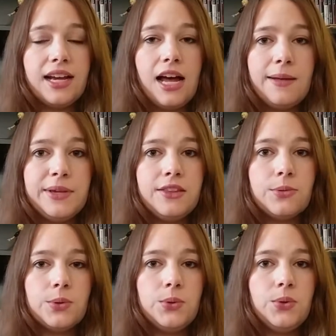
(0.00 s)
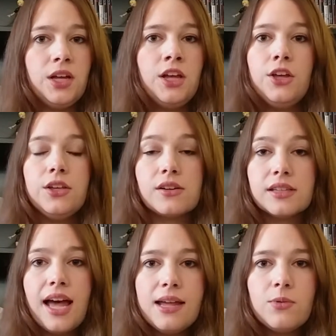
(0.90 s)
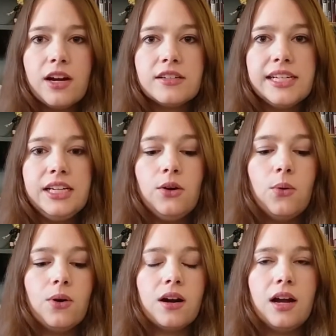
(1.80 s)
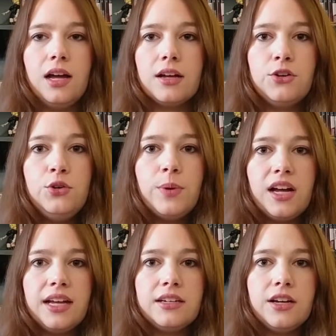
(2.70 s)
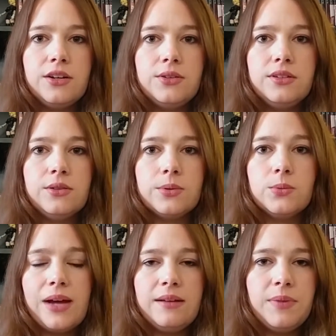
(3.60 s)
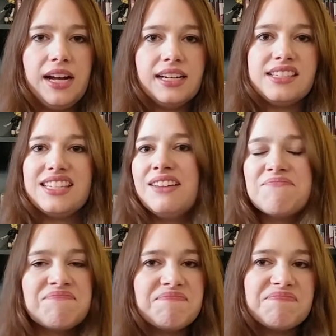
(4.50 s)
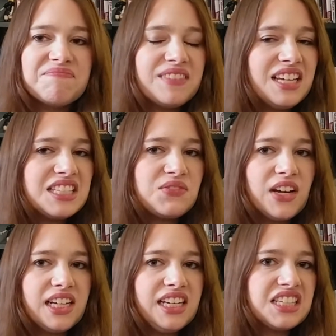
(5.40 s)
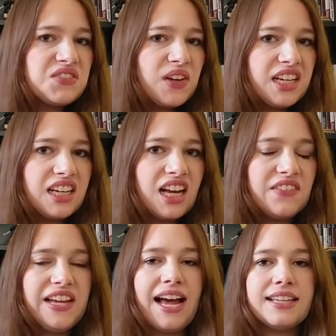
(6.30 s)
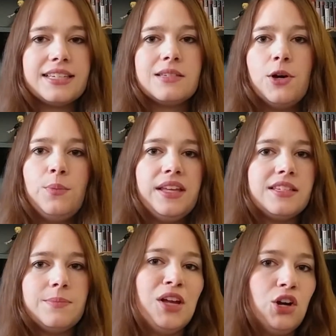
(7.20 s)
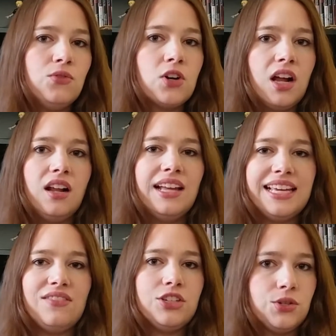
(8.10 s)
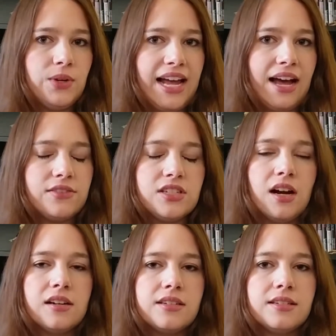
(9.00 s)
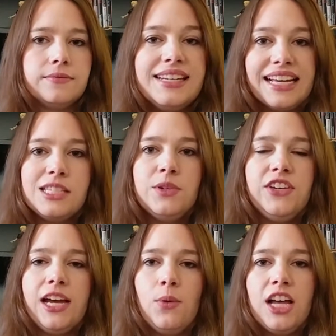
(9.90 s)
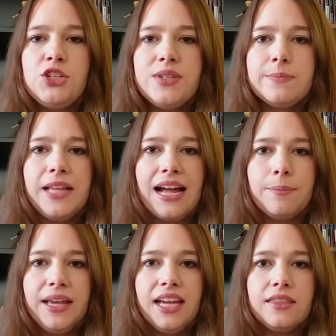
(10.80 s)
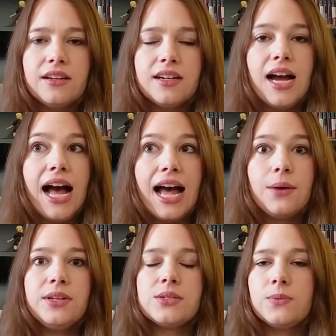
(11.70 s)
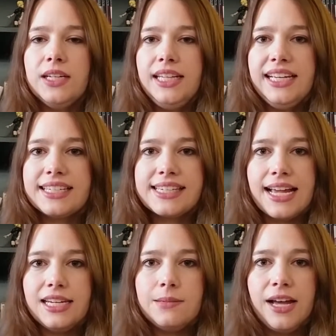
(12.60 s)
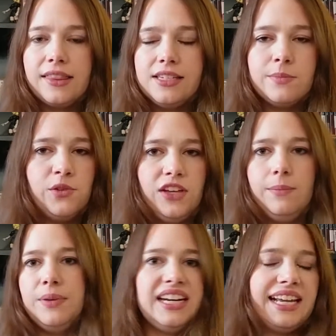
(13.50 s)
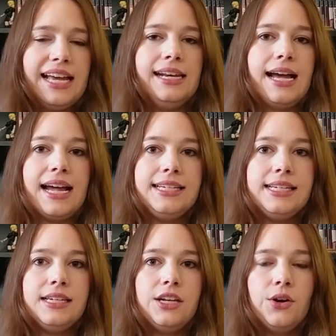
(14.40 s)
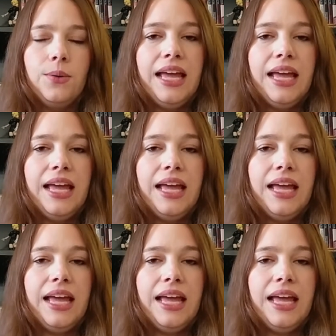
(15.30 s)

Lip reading: a copy through your library or a coupon code through Redbox. It's funny enough, it has its moments, but overall I gave it 2.5 stars. Next movie I watched was Black Panther. I was really excited about this movie, but again, I didn't know